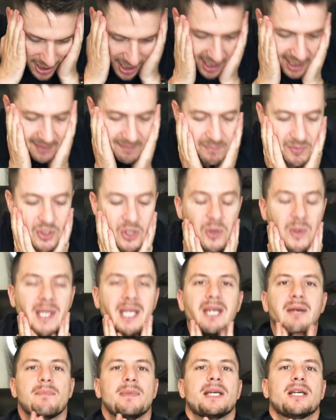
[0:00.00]
I'm
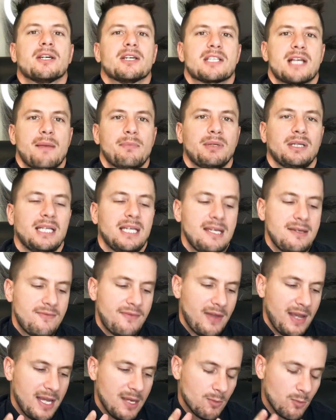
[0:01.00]
doing it because I
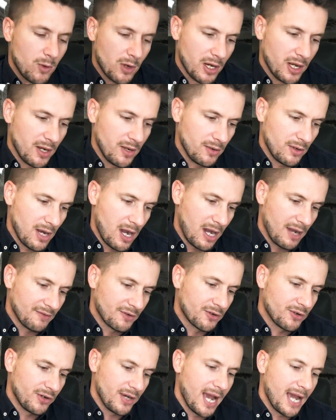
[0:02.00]
believe in what
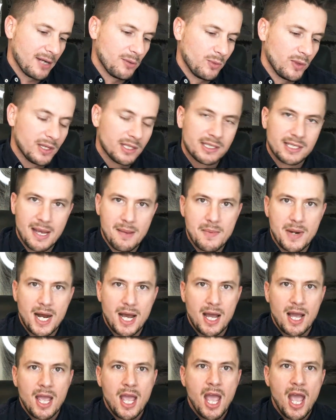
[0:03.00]
I've created with the
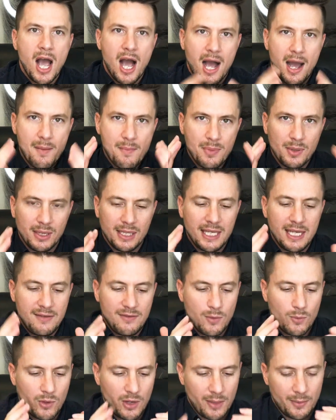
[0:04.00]
seminar. I
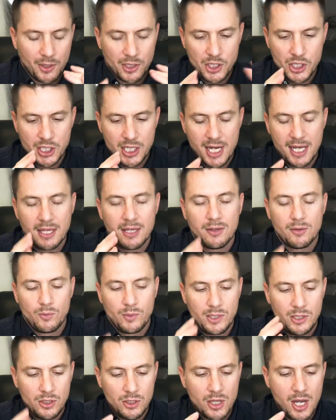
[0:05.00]
believe in what I'm going to share
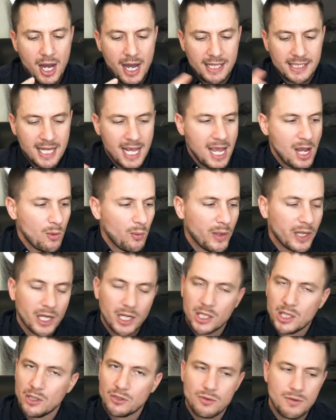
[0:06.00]
with you guys. We're
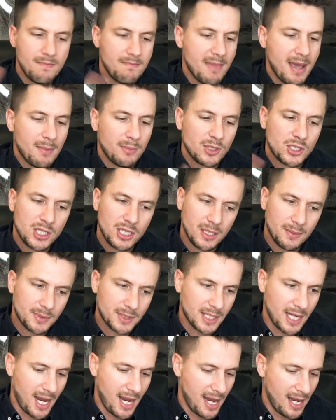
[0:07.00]
going to go through
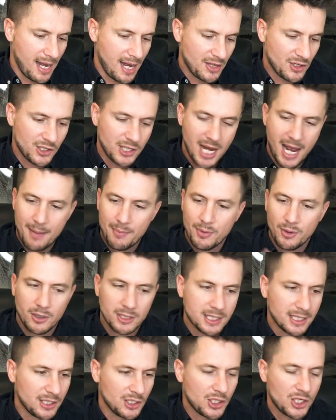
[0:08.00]
memberships and
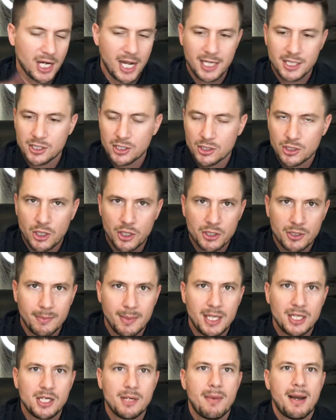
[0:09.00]
chatbots and change the social
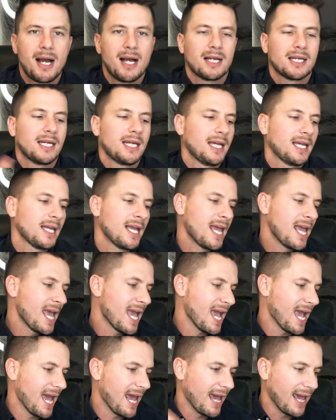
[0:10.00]
media marketing
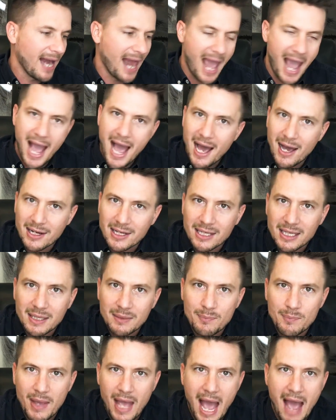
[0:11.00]
and how
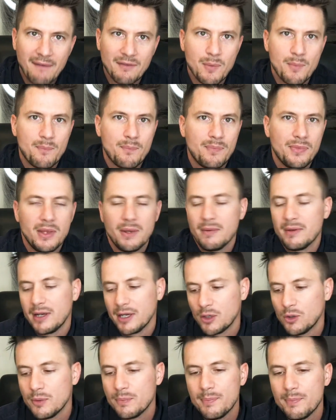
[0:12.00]
to have
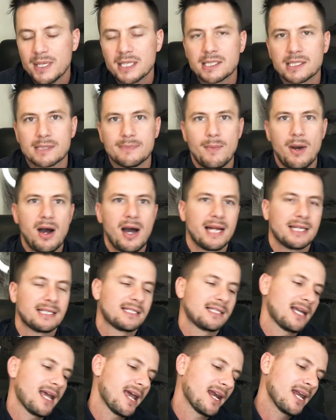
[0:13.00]
a good business
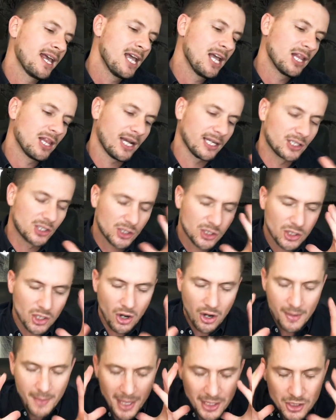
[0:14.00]
mindset. Like,
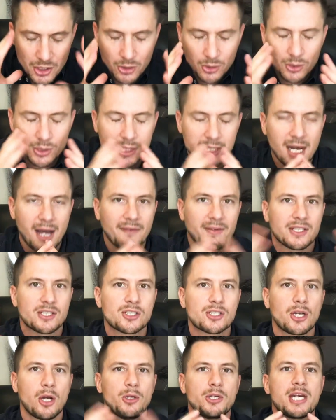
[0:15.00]
so much cool stuff. It's
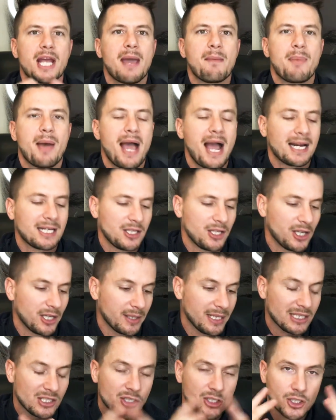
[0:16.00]
so jam-packed. You're going
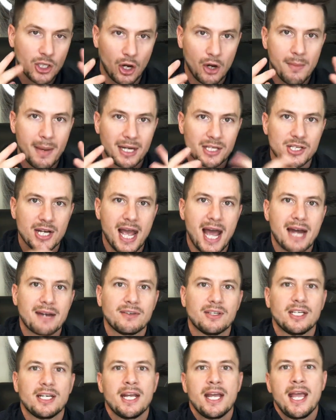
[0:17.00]
to get so much out of
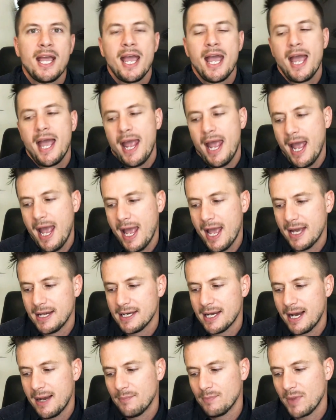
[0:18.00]
it. And
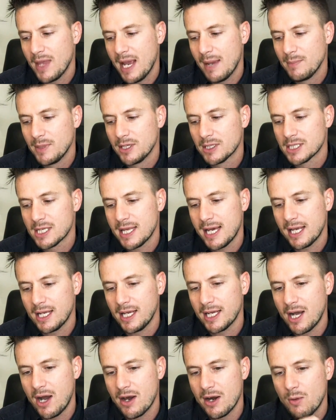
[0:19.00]
because of that,
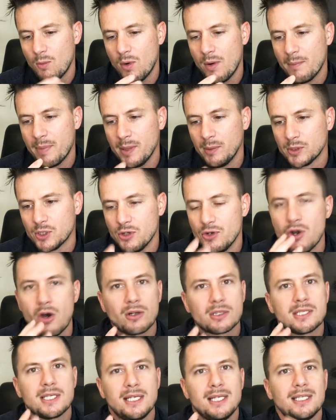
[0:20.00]
like, I don't want people to
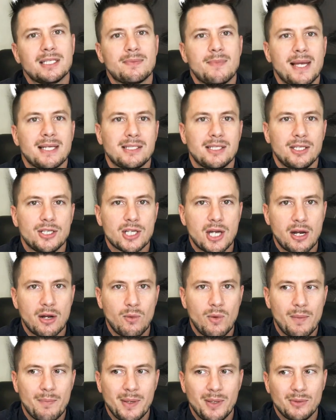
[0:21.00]
not see this message. I
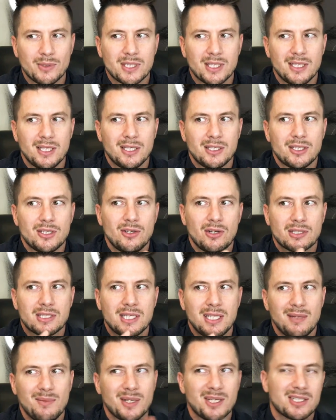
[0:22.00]
don't want people to not
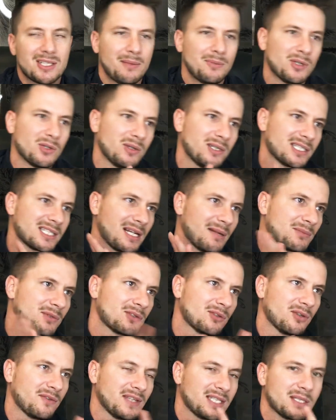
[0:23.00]
see it because I'm doing some
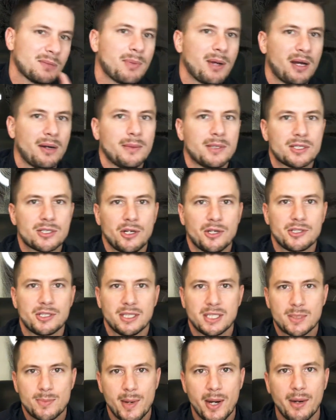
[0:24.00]
sort of experiment, social
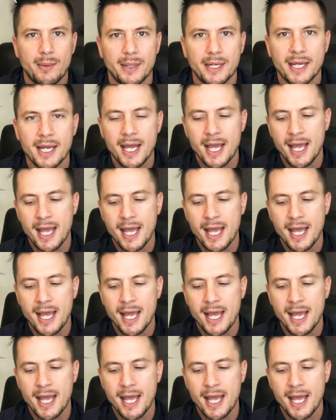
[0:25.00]
experiment.